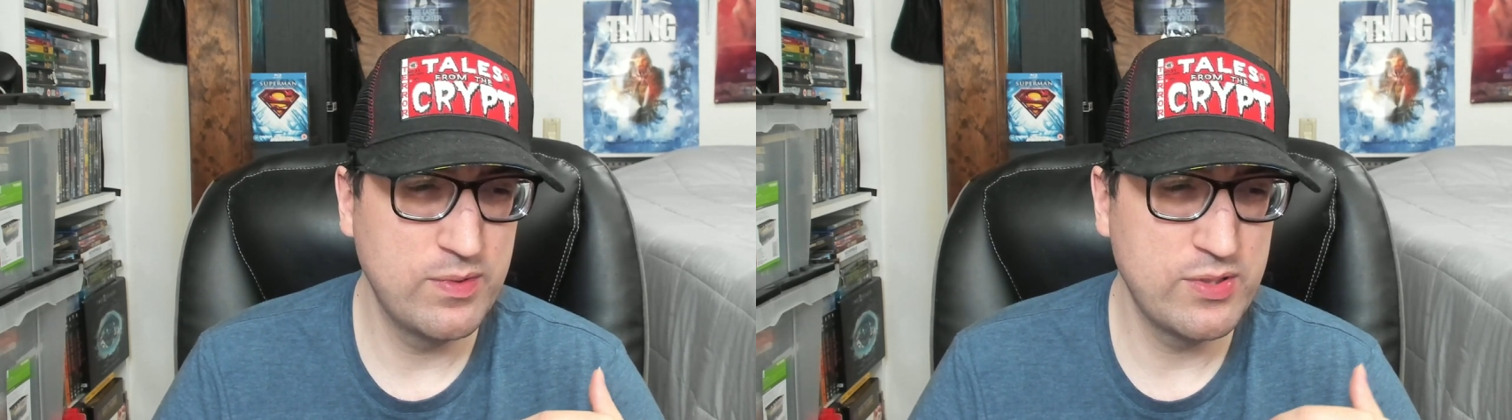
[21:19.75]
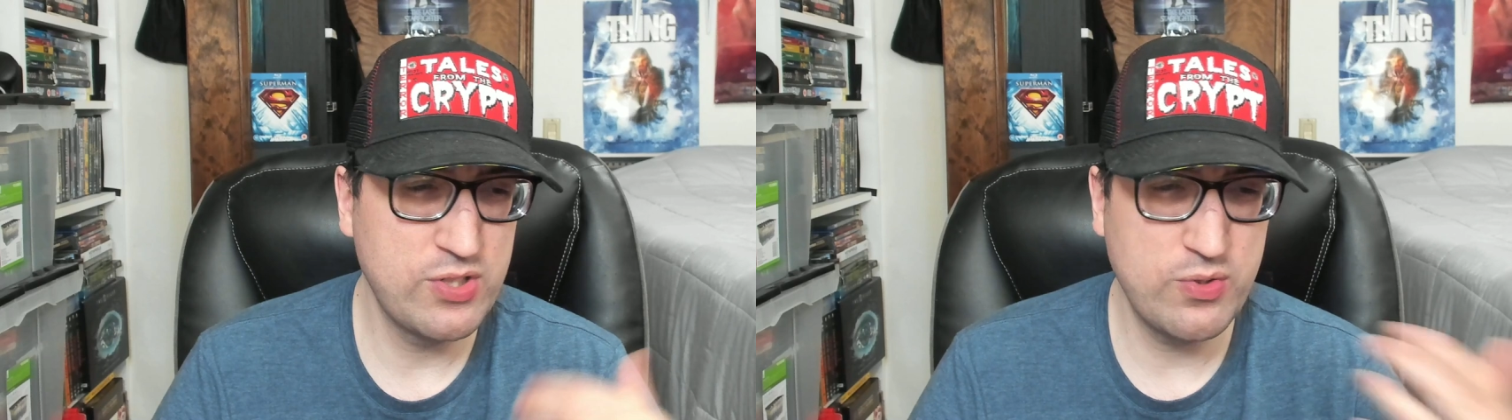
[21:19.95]

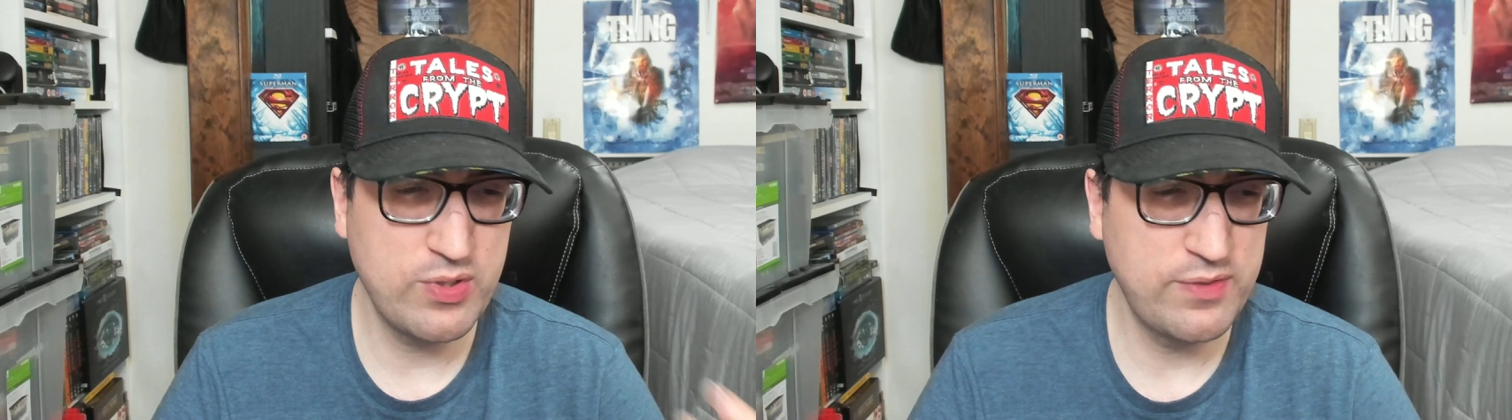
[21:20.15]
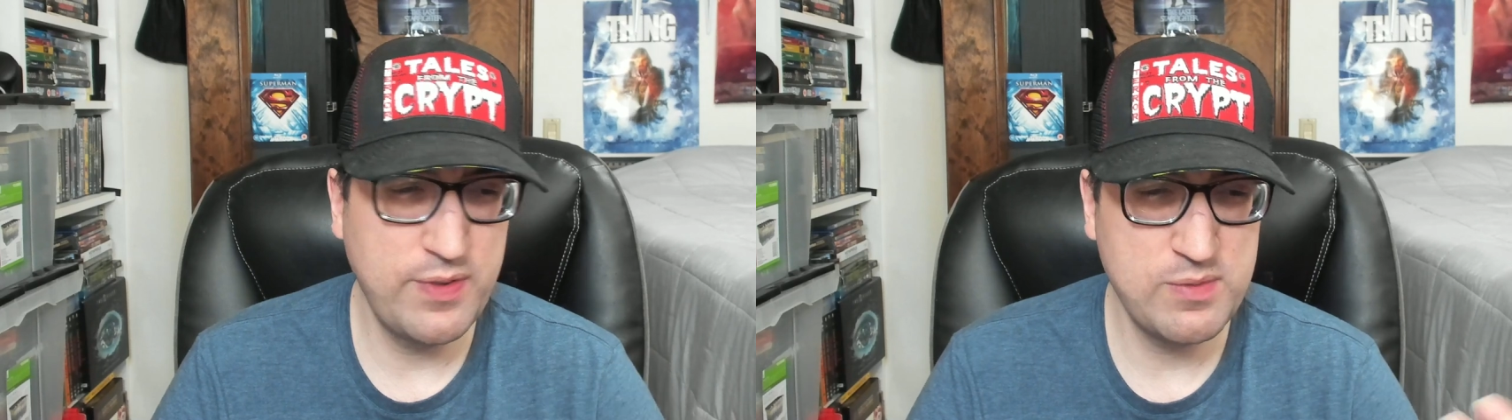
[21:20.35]
Star
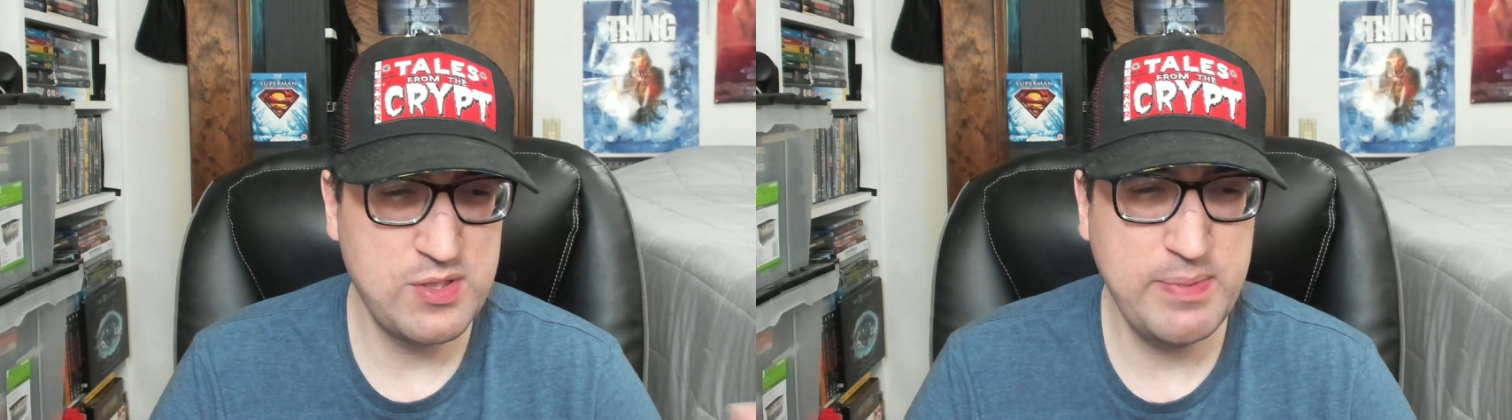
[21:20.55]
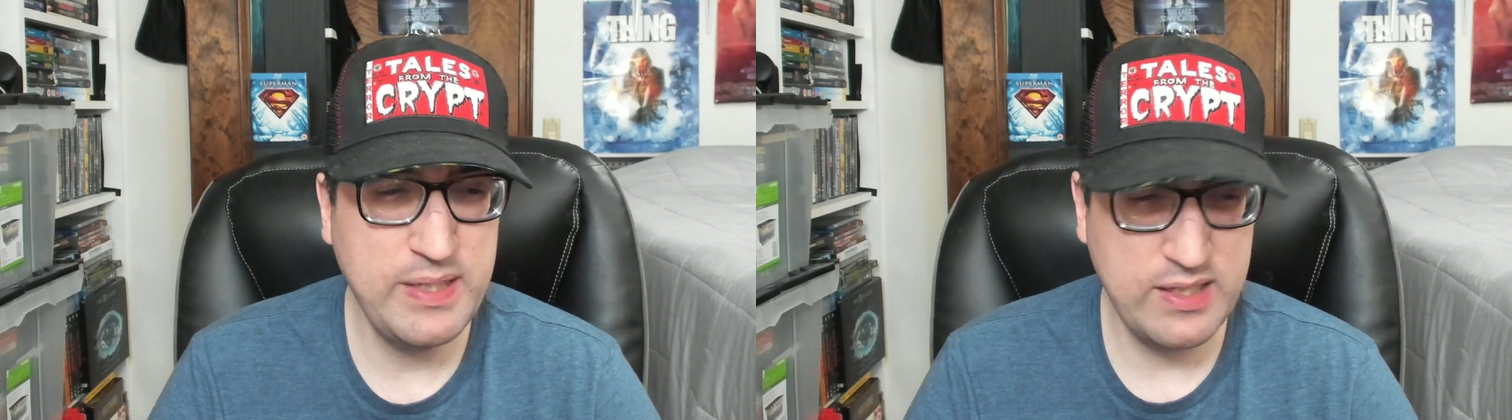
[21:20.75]
Trek films
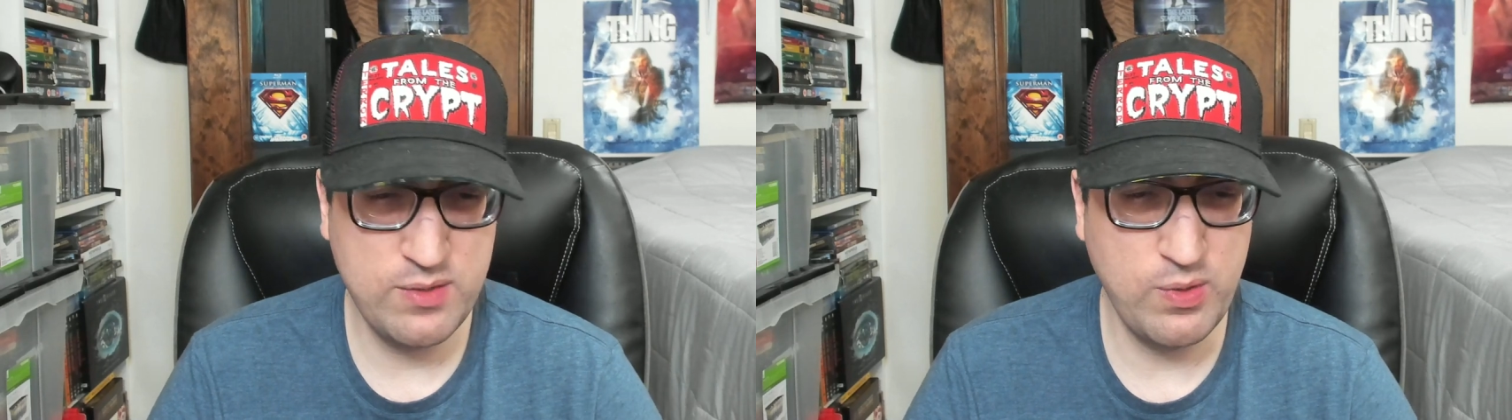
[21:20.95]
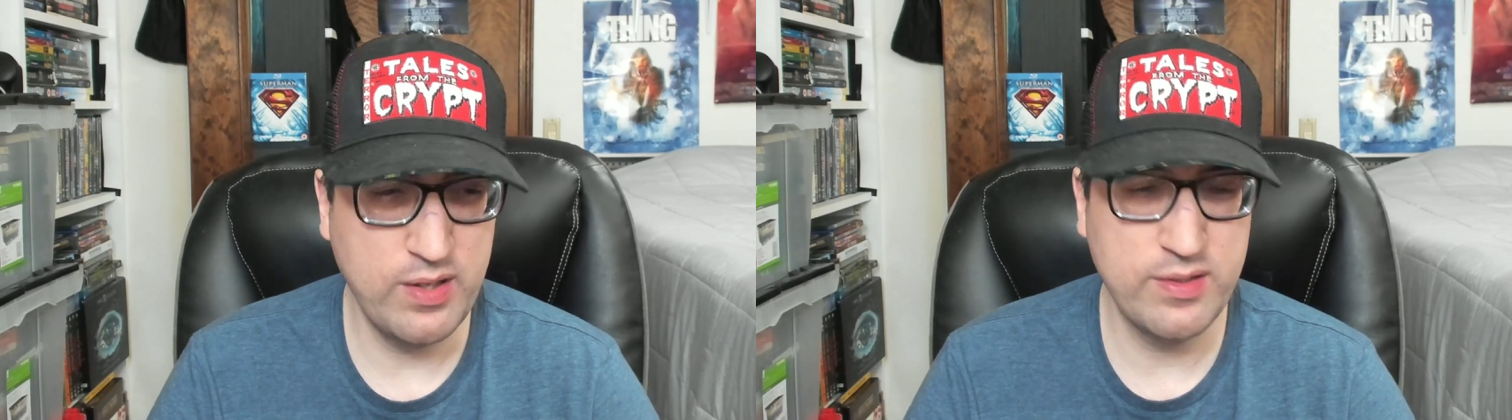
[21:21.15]
to
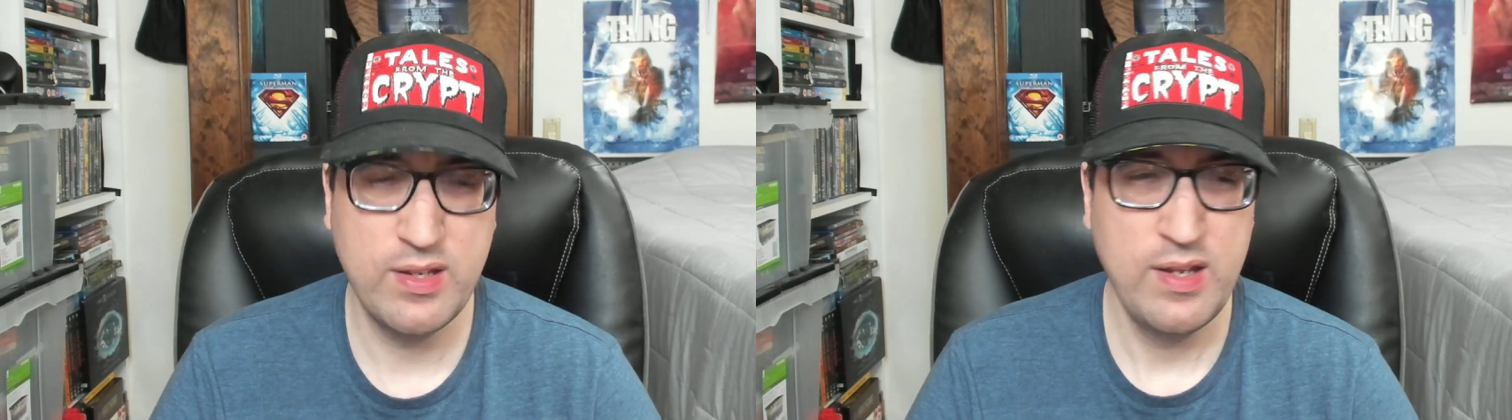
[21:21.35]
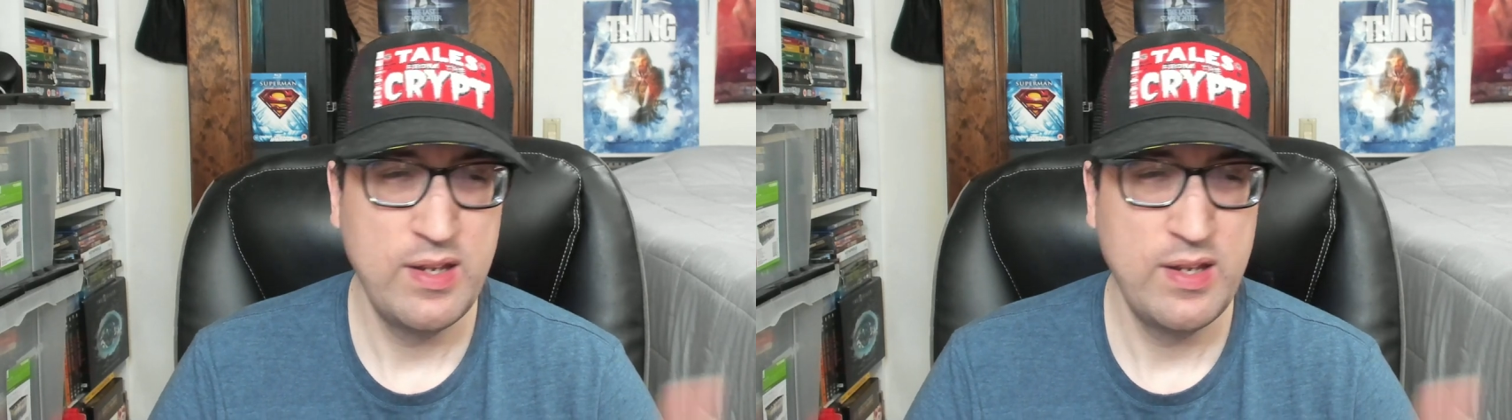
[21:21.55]
begin with.